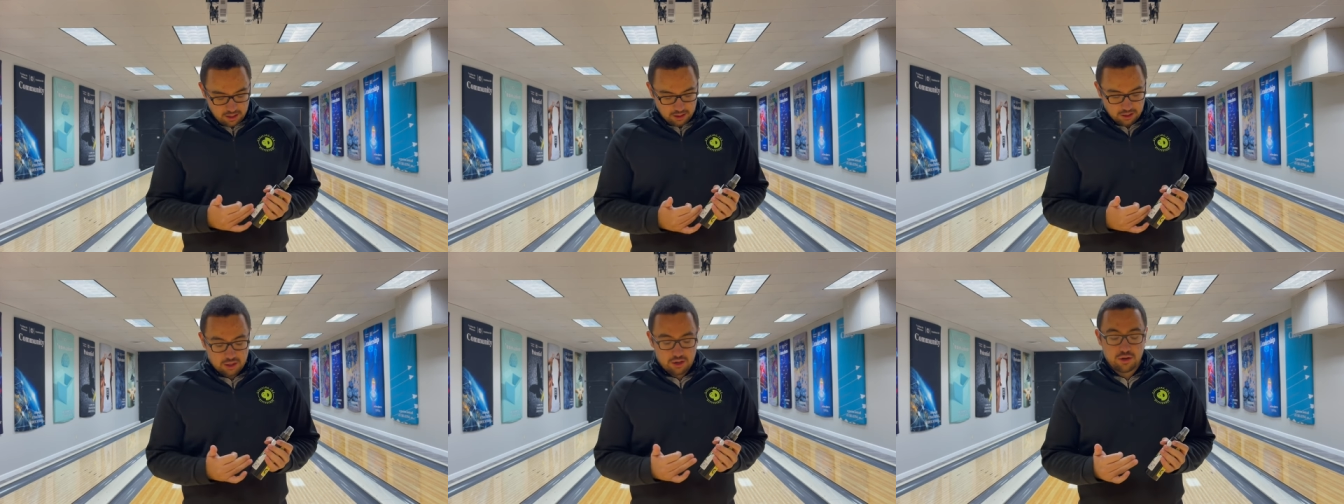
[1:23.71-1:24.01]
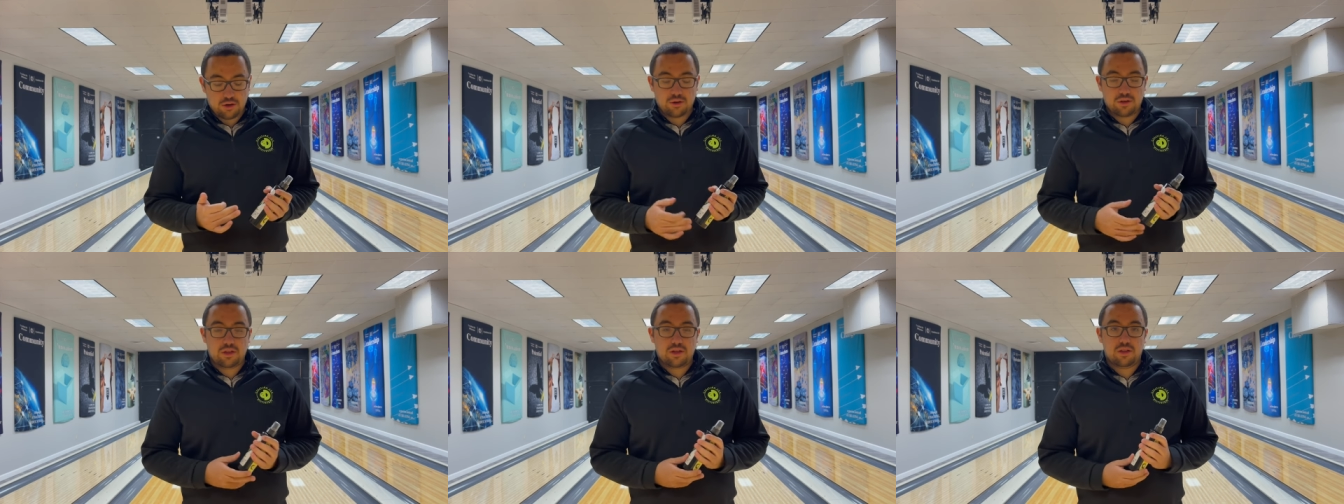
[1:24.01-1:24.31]

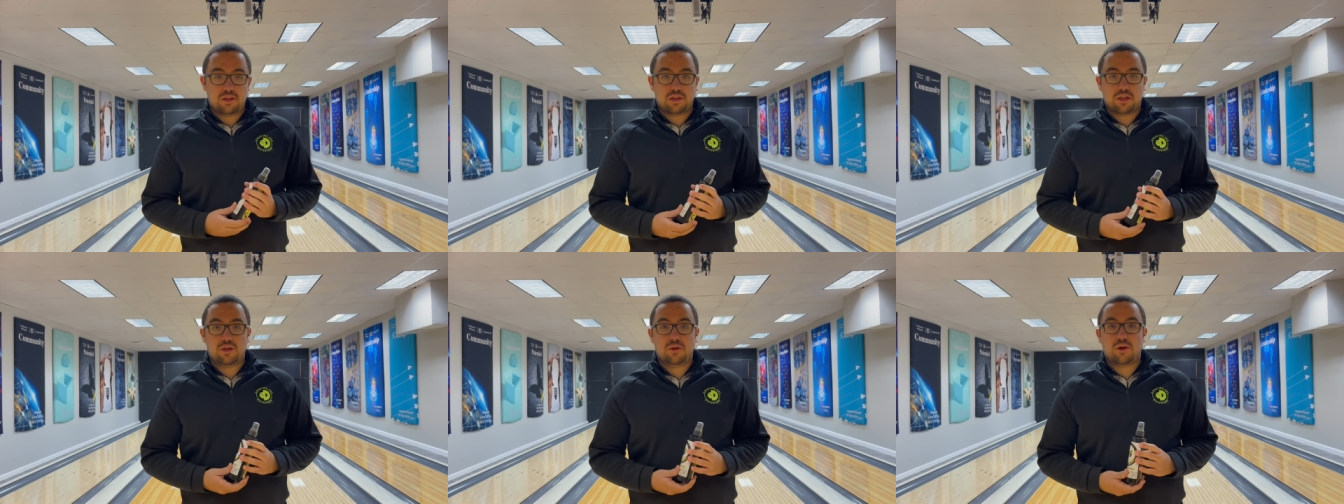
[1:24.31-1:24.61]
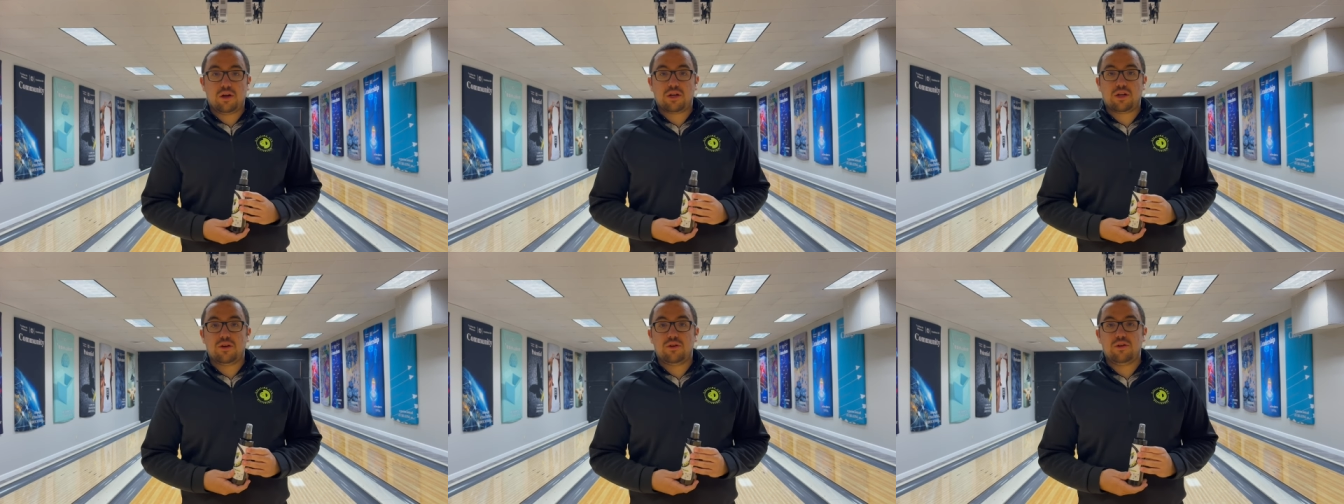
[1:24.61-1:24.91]
code, the
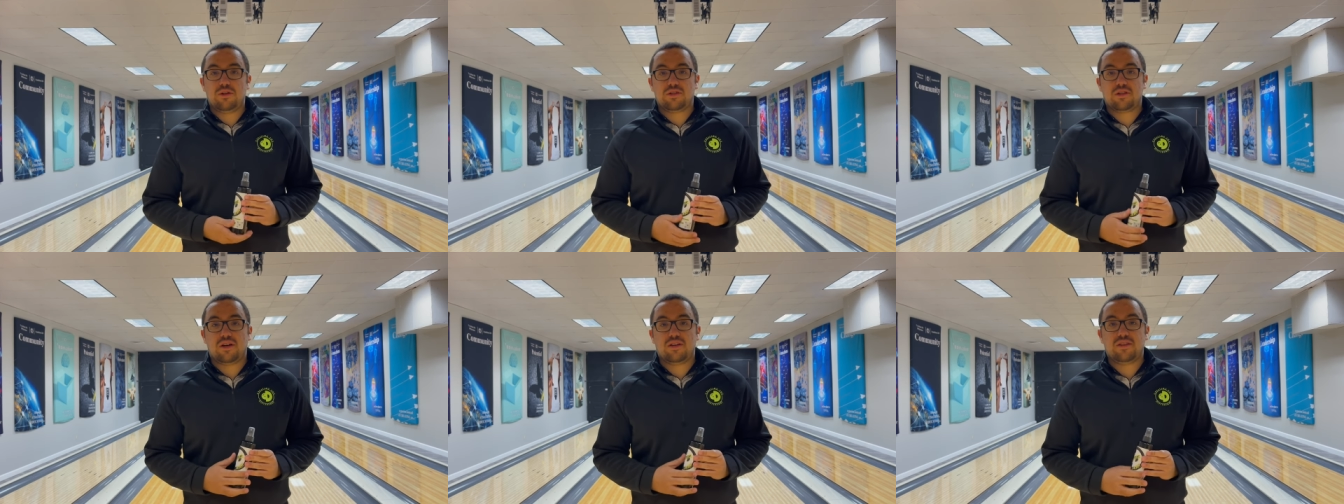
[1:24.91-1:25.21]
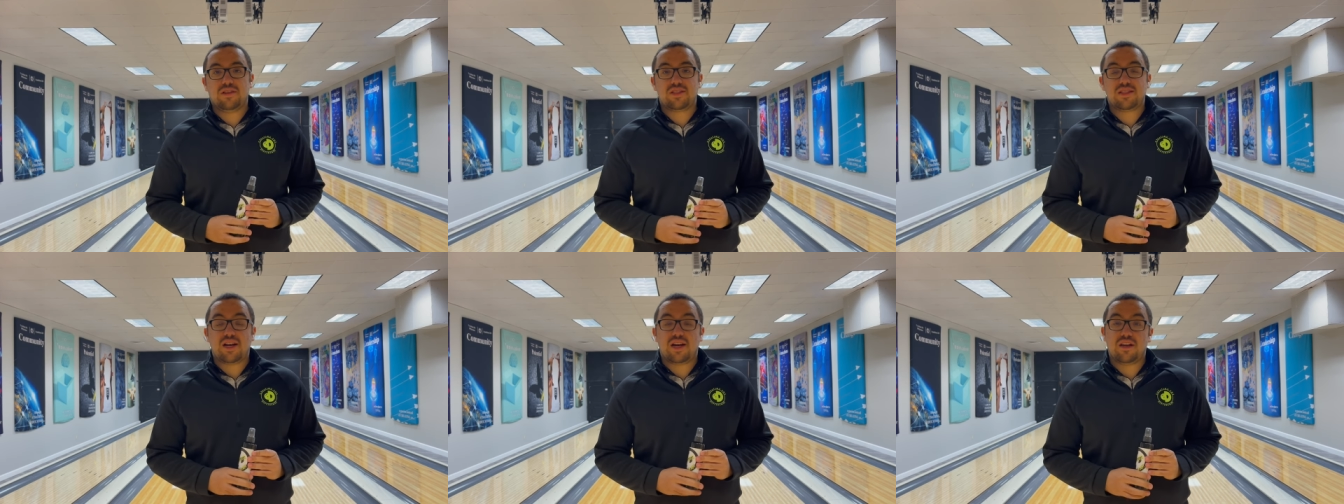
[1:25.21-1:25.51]
QR code is on
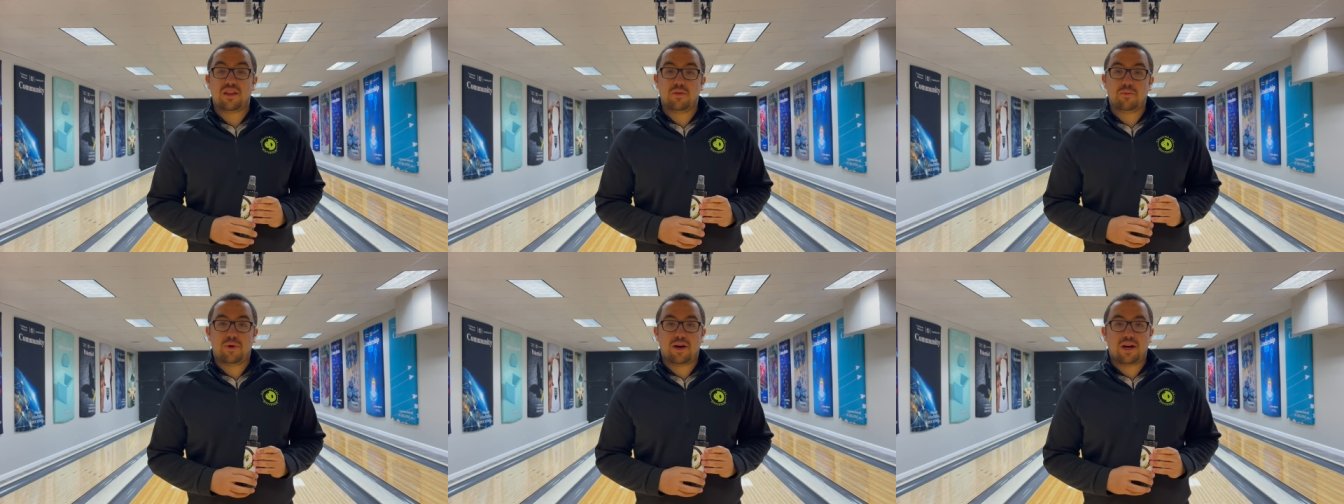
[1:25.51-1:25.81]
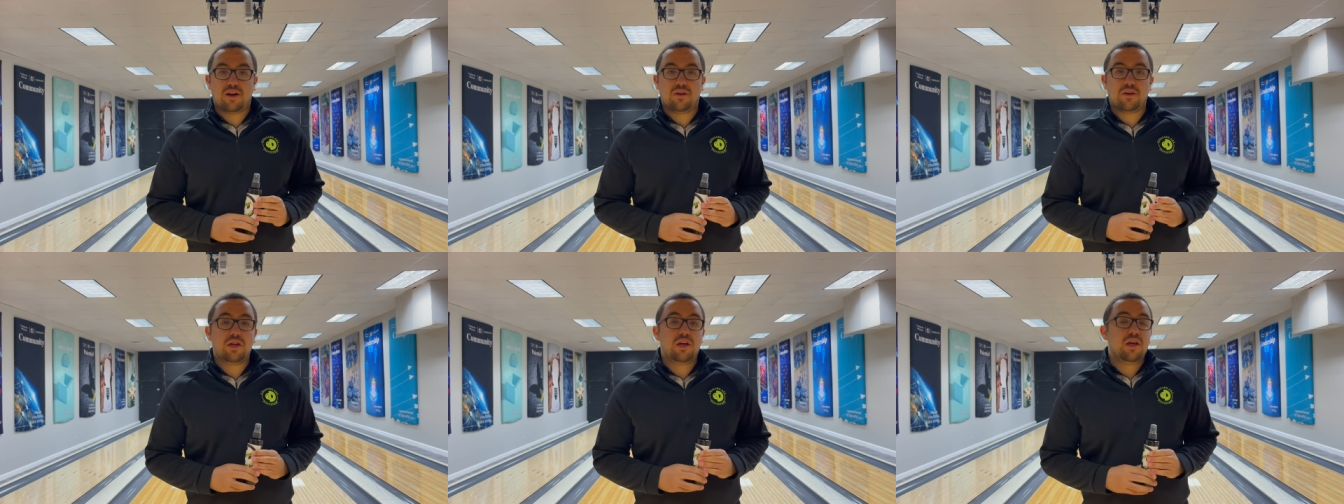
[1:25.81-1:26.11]
the side of the
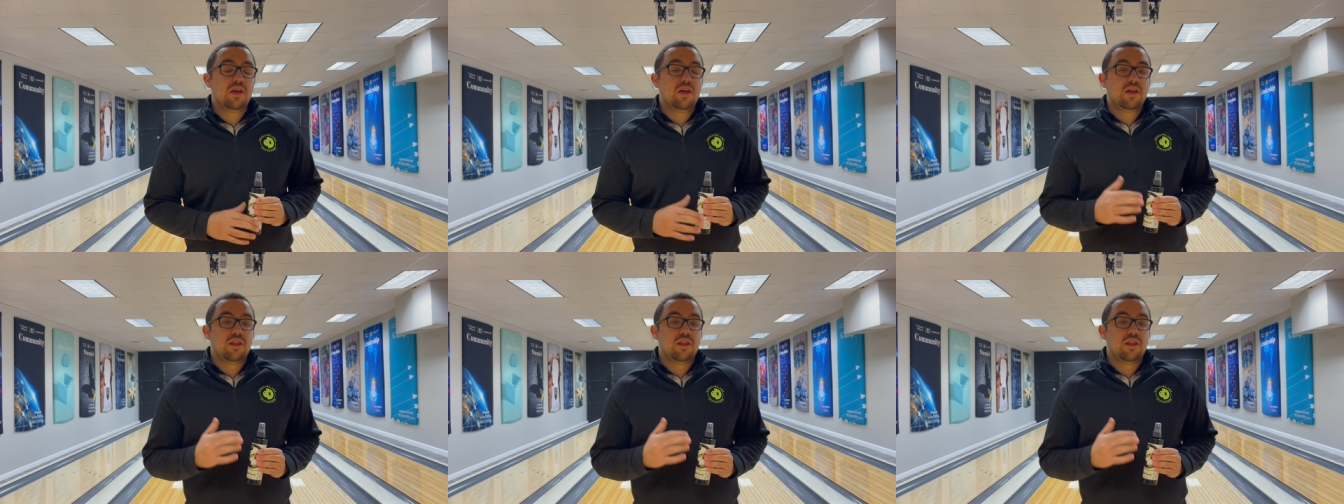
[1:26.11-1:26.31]
bottle,